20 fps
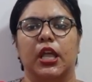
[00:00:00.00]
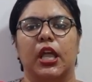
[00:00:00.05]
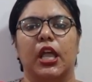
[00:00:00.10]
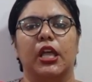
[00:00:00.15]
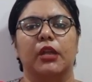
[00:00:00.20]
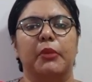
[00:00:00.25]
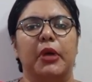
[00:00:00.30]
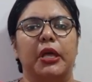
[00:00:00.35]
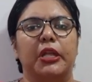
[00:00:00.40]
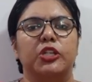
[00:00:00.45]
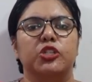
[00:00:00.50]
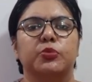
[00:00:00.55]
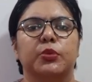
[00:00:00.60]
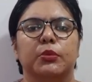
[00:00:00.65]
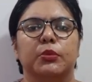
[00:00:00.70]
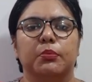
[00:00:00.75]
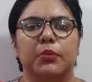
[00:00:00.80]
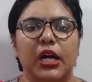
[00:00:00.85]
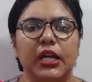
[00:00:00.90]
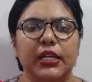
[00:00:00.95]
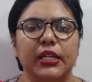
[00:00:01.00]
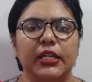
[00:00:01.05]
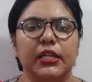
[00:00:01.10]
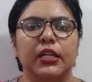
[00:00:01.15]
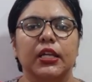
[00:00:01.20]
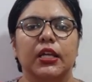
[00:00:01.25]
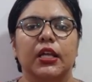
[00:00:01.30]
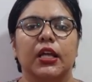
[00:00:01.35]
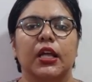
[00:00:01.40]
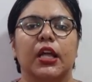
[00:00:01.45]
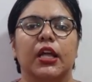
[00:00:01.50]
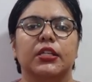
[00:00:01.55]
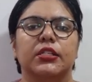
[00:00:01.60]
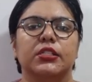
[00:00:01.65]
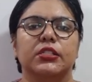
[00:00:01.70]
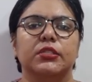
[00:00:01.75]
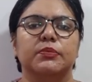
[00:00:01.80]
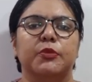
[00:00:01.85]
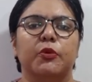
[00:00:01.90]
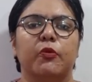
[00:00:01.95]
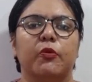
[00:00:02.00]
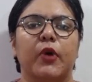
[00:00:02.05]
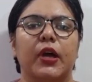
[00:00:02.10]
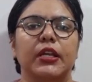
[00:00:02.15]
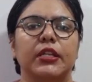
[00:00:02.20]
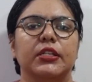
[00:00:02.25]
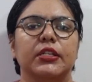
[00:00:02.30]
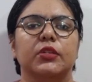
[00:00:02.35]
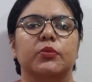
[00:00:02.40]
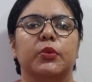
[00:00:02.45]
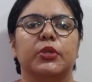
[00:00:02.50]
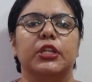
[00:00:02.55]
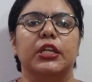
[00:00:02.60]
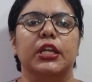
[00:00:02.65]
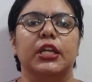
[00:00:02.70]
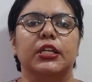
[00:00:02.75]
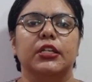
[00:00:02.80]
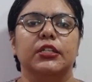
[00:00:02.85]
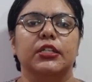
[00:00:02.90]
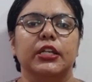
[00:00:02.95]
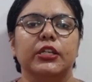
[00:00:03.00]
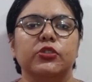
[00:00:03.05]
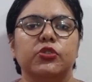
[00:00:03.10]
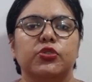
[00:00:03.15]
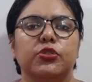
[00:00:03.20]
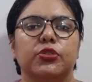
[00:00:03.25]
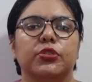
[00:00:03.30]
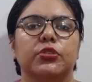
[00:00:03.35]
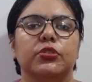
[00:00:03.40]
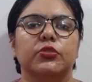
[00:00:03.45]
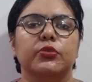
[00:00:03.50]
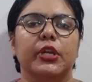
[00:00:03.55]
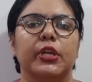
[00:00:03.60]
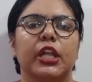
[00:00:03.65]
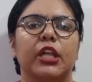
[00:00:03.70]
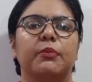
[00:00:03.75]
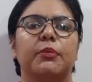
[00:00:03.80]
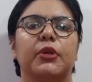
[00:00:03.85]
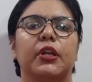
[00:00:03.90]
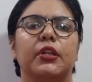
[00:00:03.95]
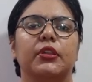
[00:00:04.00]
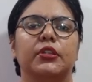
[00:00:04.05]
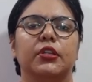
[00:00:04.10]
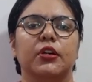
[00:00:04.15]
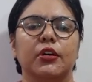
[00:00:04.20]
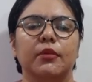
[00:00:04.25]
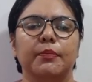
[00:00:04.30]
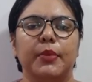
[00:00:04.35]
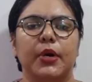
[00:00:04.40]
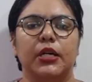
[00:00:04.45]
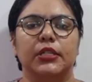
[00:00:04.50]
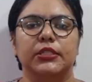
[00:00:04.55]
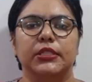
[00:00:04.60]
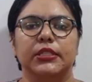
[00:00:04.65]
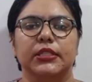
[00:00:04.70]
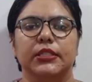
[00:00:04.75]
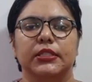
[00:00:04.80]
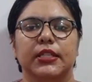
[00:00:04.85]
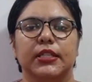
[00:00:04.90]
In management buying, it is provided with an intention to enable a third party,